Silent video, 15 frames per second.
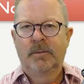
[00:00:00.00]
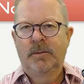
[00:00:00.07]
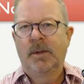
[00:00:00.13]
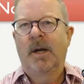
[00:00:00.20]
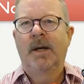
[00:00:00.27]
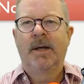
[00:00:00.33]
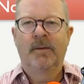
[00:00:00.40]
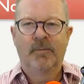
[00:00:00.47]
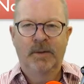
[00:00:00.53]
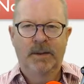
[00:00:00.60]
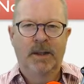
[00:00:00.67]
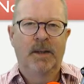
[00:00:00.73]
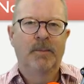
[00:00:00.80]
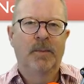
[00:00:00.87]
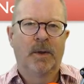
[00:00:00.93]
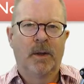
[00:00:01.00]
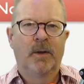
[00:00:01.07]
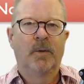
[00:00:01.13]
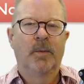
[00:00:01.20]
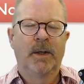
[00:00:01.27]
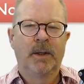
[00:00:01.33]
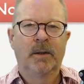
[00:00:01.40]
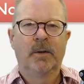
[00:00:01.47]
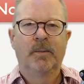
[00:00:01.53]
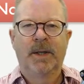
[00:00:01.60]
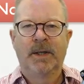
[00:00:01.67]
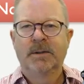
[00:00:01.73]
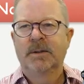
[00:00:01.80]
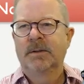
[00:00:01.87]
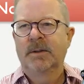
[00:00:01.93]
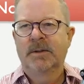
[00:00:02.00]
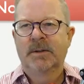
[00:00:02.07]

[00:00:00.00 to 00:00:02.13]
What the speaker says: not every day, but on a regular basis.